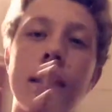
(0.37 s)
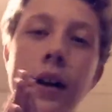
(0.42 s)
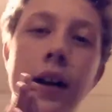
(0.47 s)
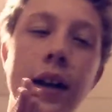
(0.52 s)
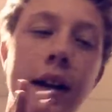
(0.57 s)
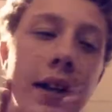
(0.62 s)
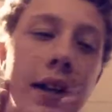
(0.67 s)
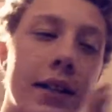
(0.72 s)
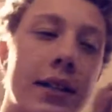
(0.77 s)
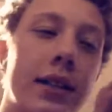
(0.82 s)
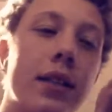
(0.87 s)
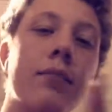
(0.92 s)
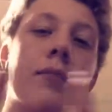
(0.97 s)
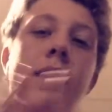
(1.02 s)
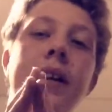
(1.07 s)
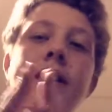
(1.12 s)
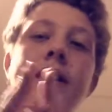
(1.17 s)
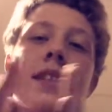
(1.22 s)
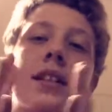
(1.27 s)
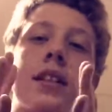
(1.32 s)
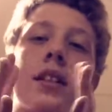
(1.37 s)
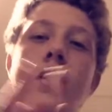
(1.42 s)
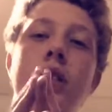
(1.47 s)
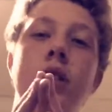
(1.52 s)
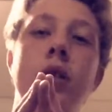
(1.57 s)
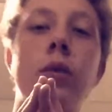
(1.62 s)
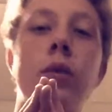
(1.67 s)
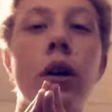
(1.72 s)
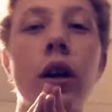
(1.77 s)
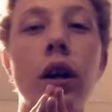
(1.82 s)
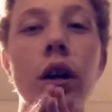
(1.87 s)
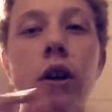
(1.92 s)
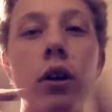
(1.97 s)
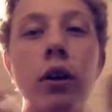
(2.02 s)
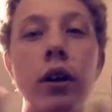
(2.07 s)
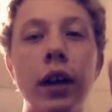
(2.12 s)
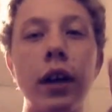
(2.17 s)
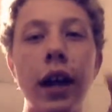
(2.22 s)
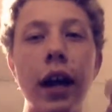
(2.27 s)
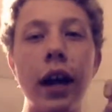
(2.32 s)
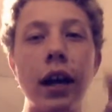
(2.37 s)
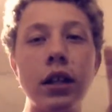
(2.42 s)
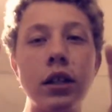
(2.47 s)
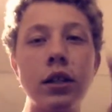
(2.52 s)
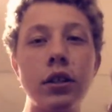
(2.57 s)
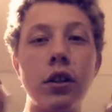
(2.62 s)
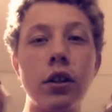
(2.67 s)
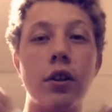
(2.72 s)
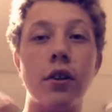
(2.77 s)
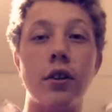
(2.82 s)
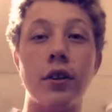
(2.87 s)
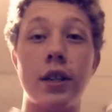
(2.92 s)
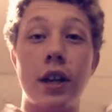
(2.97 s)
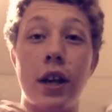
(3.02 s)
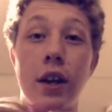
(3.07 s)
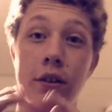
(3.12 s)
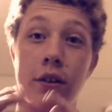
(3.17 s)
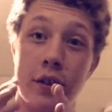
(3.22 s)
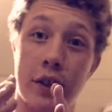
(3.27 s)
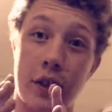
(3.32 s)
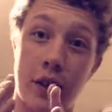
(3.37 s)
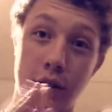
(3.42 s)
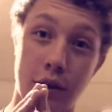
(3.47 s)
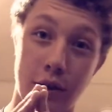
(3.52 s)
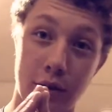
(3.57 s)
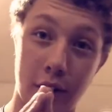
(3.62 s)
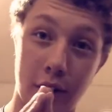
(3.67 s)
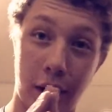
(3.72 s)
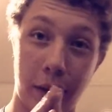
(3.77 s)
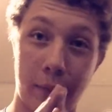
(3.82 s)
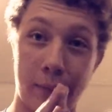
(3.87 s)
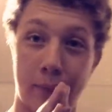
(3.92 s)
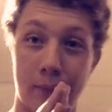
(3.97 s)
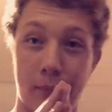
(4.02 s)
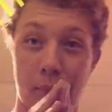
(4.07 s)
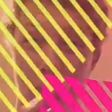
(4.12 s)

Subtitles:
This is a message to all your gangsters out there, okay?